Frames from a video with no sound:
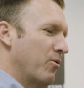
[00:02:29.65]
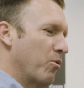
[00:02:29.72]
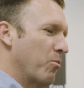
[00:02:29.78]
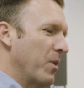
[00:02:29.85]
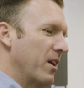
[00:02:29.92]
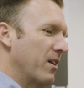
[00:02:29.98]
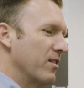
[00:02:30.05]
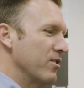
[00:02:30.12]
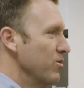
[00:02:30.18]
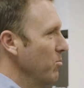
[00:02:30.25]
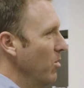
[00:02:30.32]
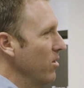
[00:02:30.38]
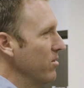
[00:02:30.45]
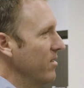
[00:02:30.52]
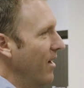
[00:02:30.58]
going to be
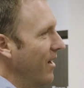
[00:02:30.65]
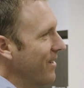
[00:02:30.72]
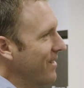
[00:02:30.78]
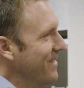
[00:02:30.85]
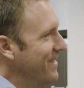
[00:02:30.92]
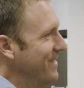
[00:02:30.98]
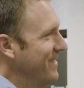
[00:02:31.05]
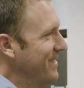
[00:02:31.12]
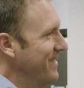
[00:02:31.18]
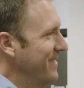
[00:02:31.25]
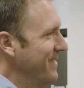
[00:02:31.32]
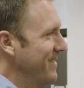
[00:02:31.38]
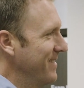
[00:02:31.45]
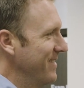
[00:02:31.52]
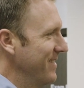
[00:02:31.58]
able to do their job
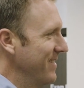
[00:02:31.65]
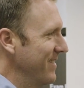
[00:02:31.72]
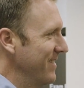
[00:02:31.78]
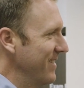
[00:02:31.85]
much better.